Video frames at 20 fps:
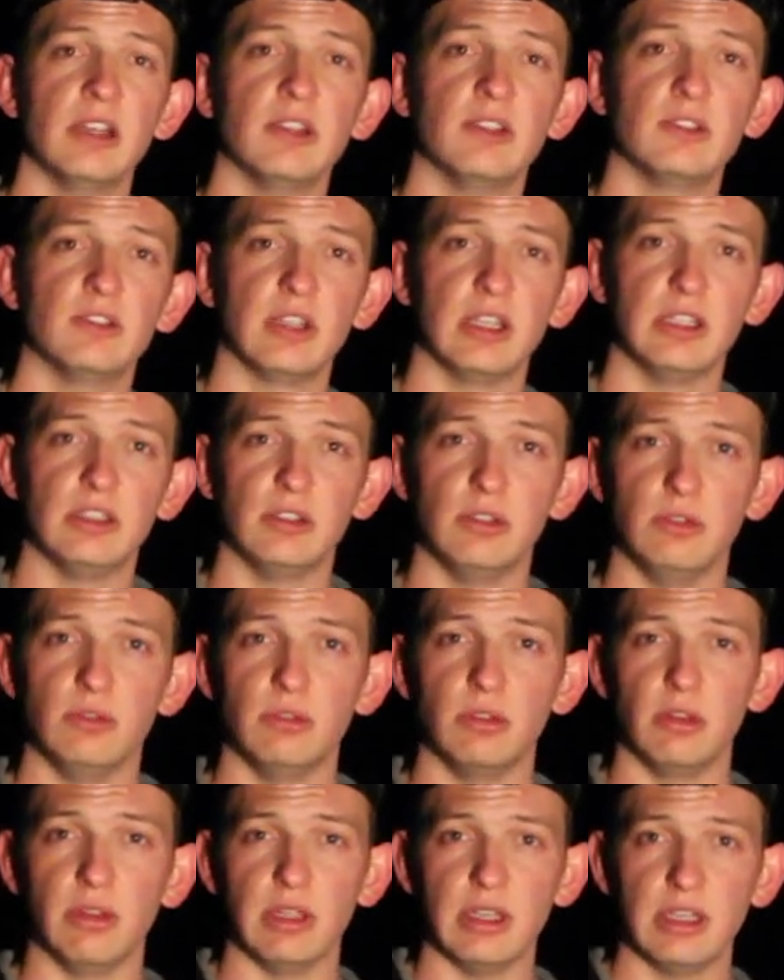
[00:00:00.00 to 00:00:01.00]
stay tuned
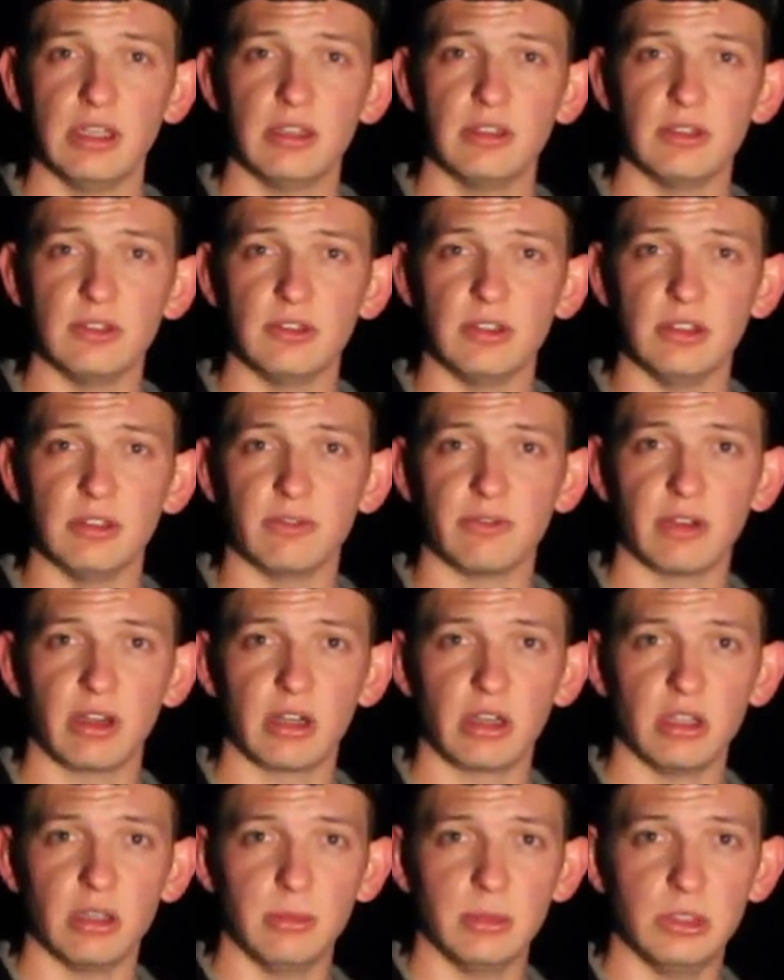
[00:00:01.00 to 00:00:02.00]
to the end to see the
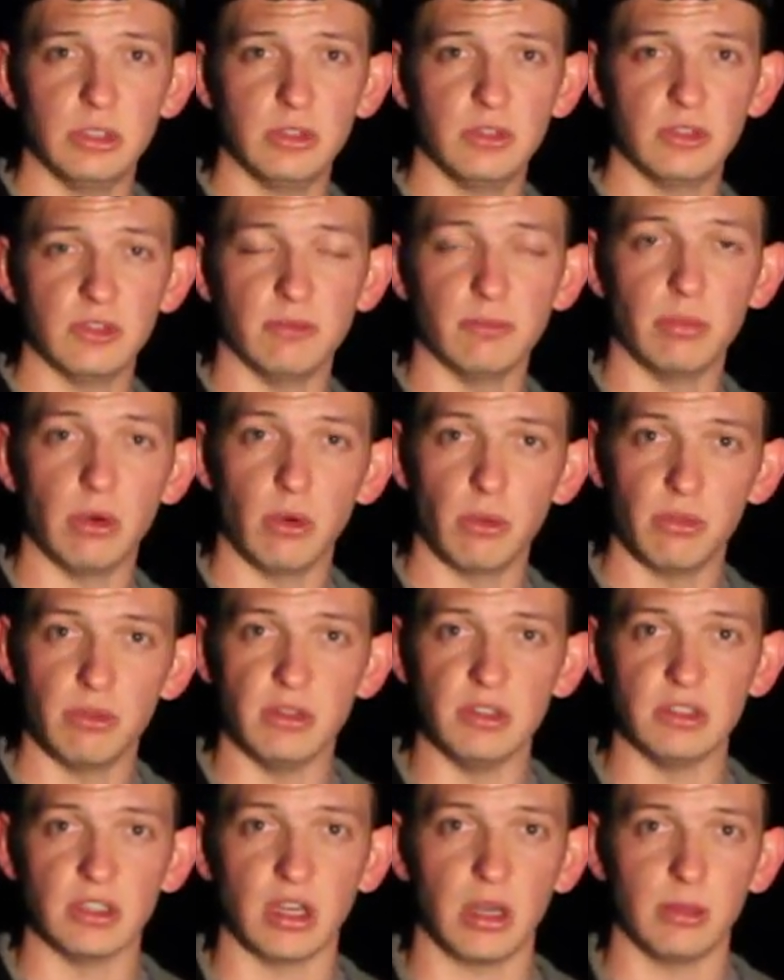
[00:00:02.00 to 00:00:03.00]
final images of both
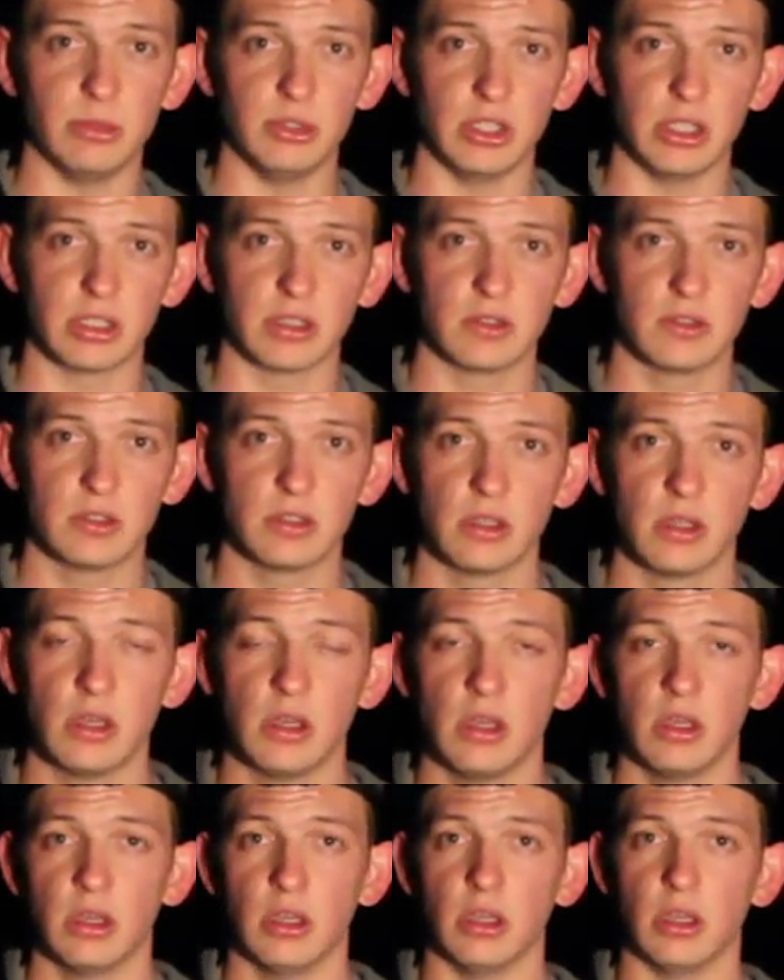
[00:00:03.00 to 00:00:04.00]
these objects
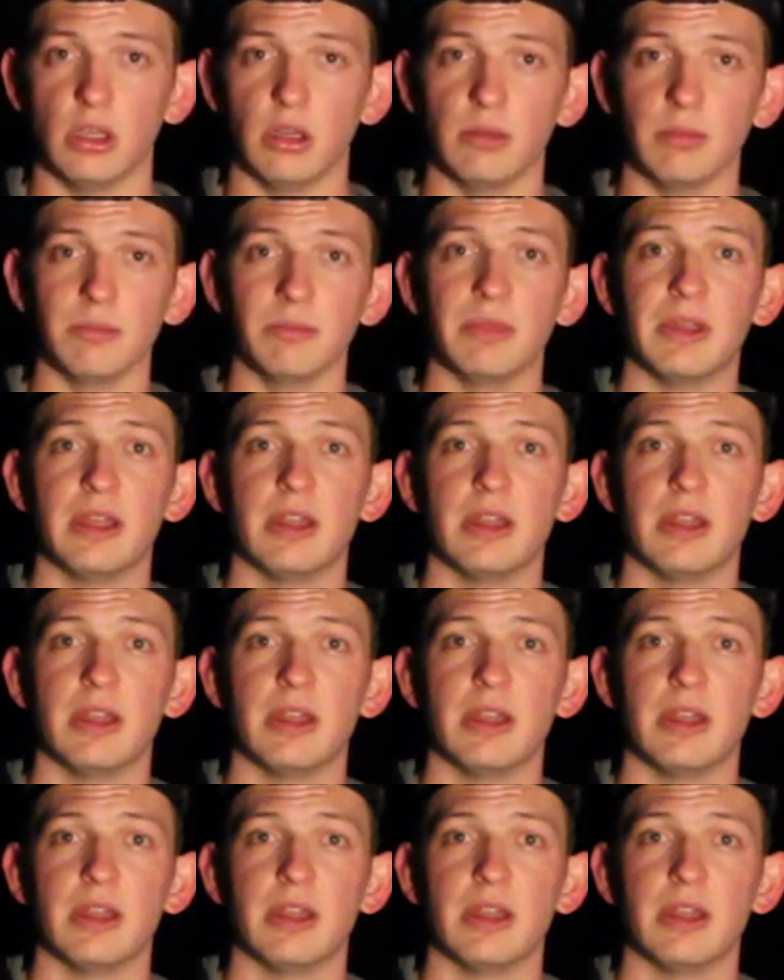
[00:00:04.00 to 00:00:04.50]
um,